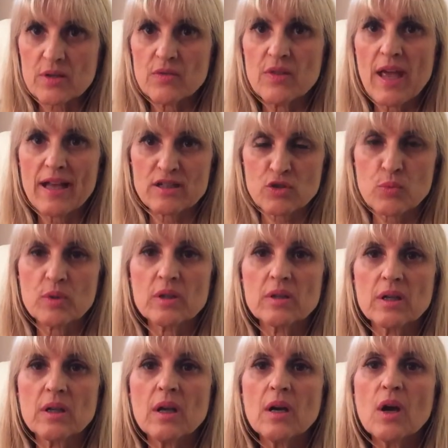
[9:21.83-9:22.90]
And that's
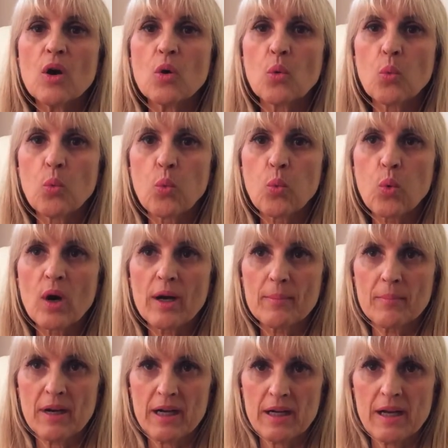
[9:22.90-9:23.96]
really what
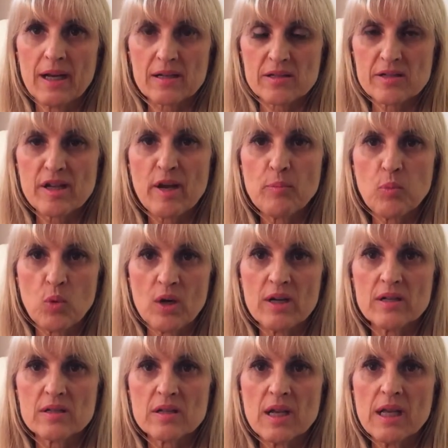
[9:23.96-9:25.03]
my next step
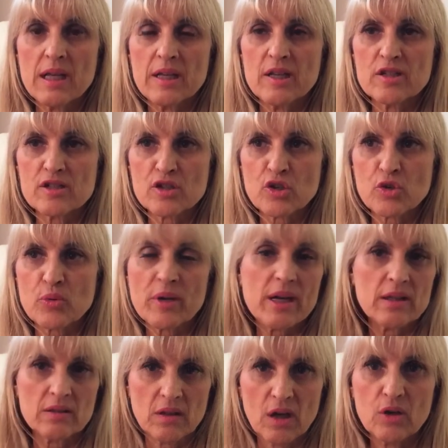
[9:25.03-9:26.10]
was, is to
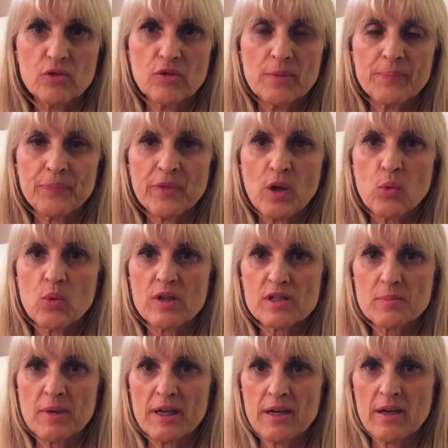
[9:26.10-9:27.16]
create love,
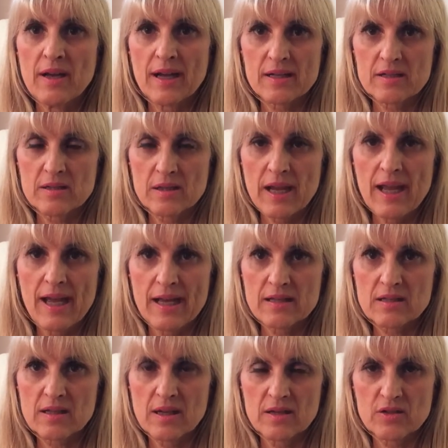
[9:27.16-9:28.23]
was my next
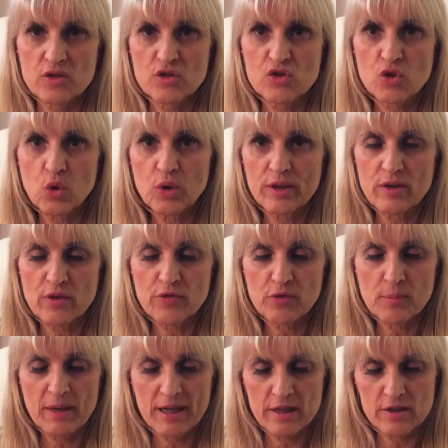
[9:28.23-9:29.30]
task as a soul here for
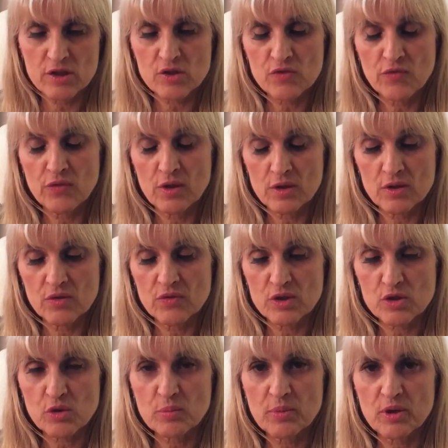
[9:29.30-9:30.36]
my
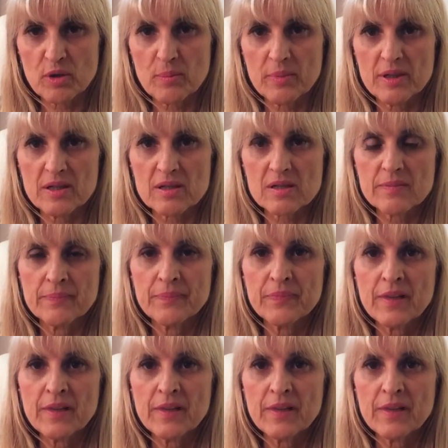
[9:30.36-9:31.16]
individual purpose.